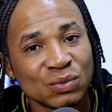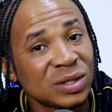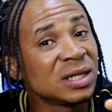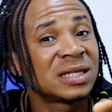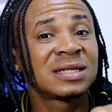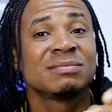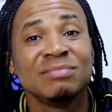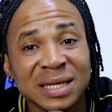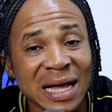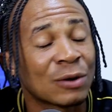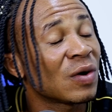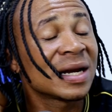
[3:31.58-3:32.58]
which is
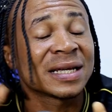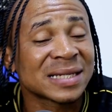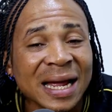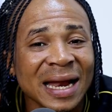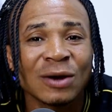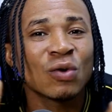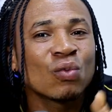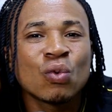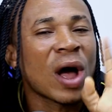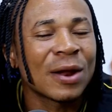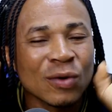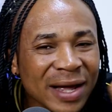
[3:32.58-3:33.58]
me, I don't understand. I
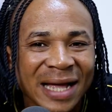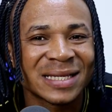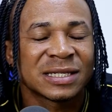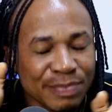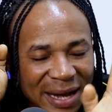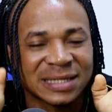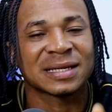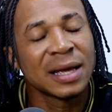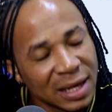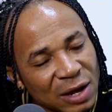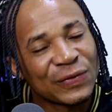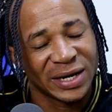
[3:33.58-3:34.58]
don't get it, but